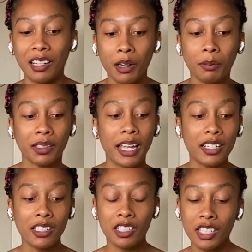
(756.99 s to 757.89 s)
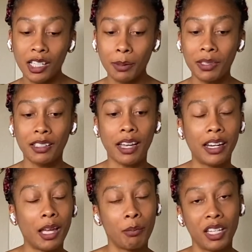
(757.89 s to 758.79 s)
relationships and
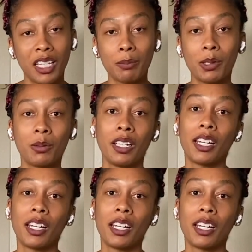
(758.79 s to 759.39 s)
dynamics between